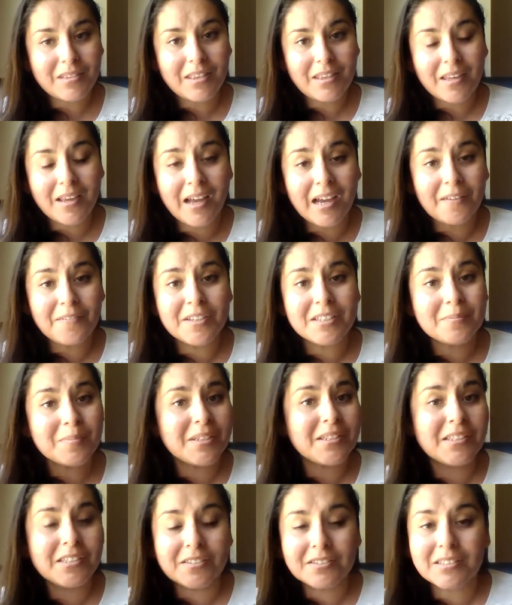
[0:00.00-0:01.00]
I have this
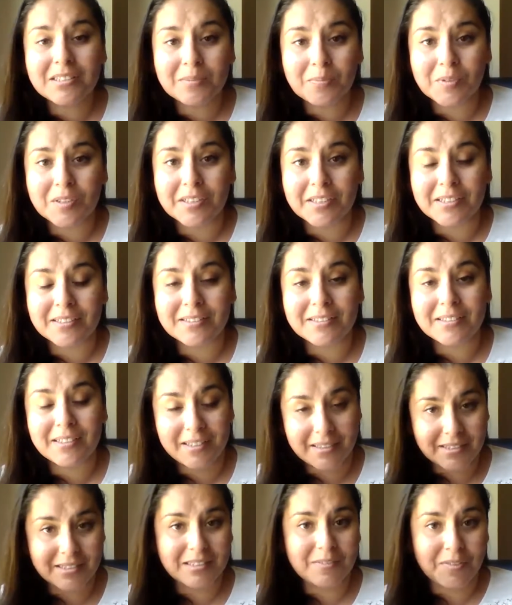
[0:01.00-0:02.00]
many years experience in
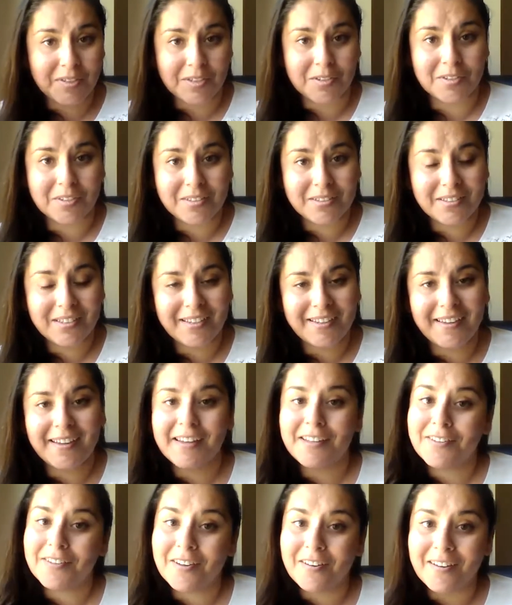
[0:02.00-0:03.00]
this field,
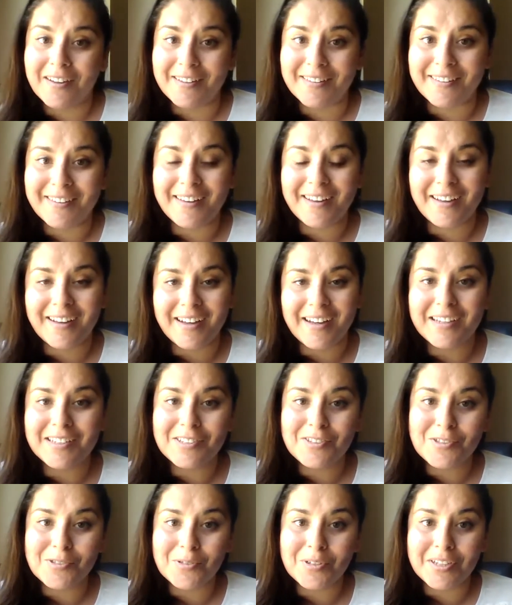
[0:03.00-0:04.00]
and not, I
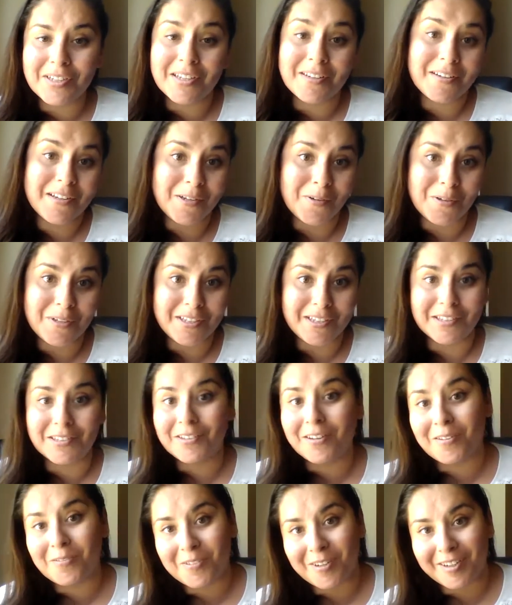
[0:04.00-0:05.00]
enjoy karaoke and
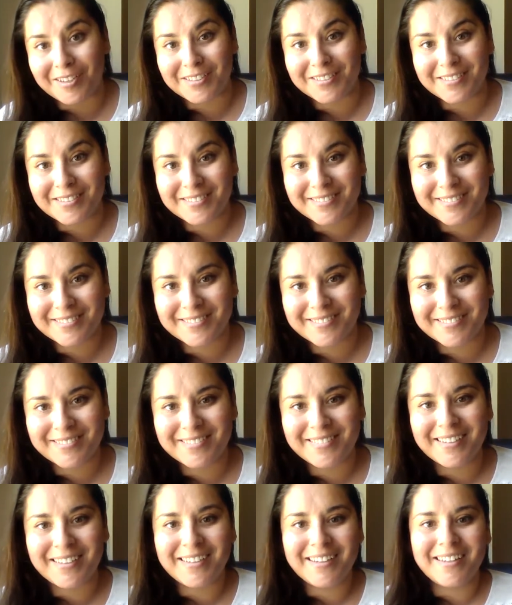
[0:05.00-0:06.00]
long walks.
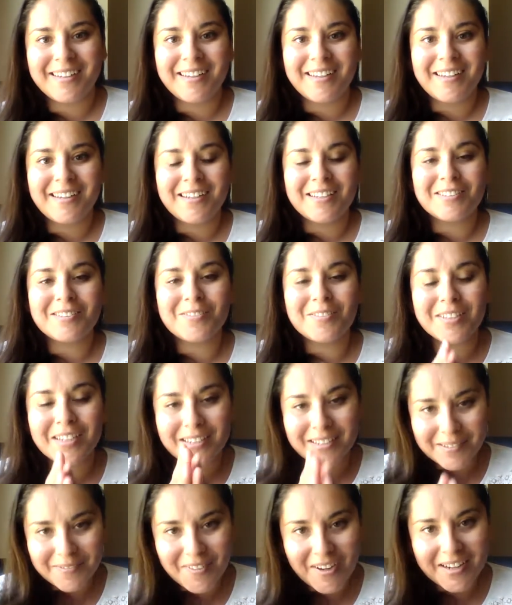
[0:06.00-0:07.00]
So
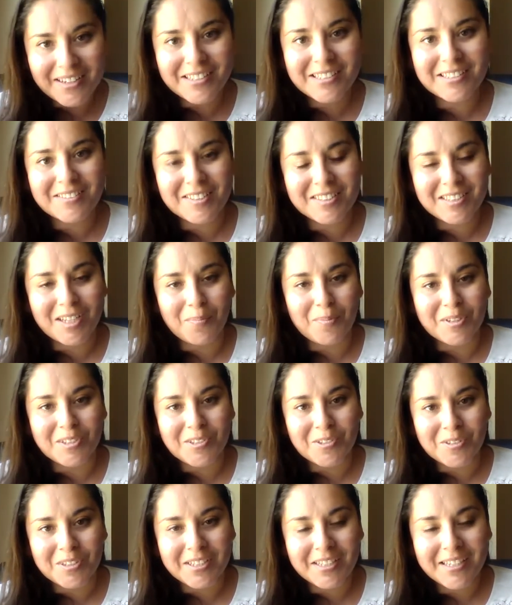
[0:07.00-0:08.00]
take advantage of this
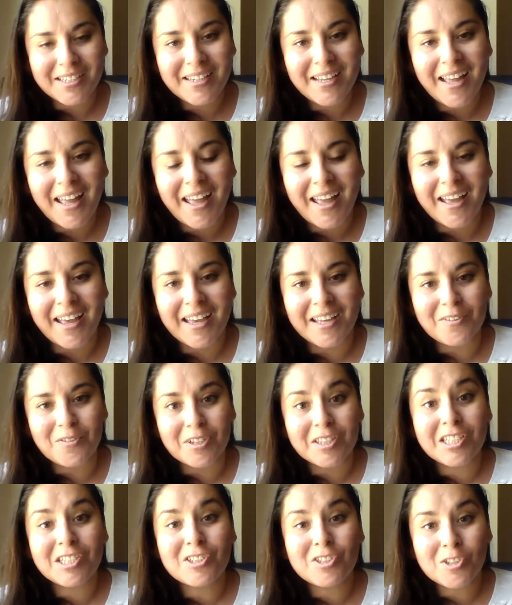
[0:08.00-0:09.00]
opportunity and
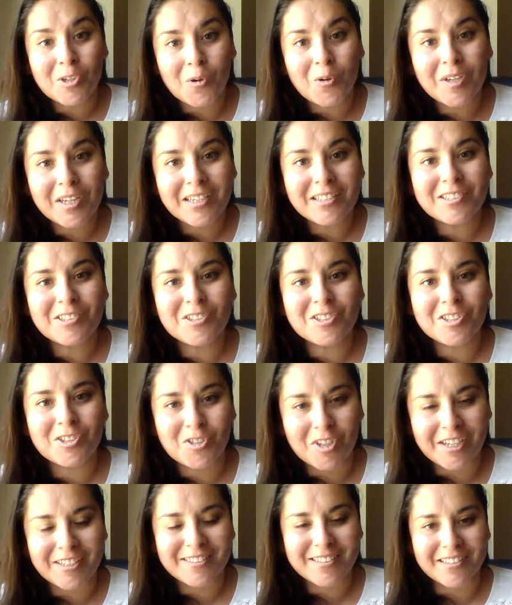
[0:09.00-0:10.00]
really showcase your
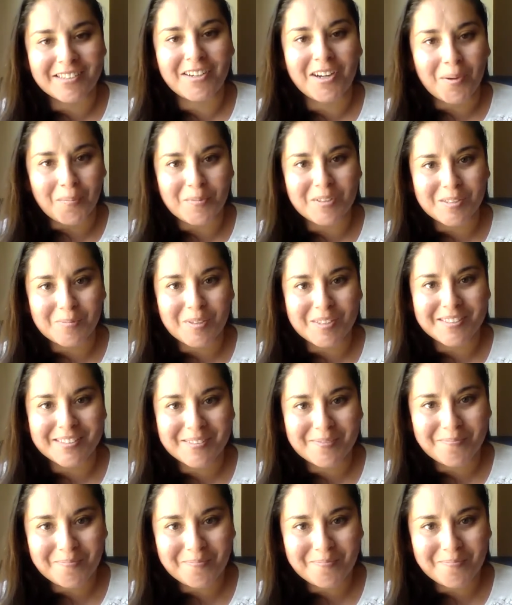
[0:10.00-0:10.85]
strengths and accomplishments.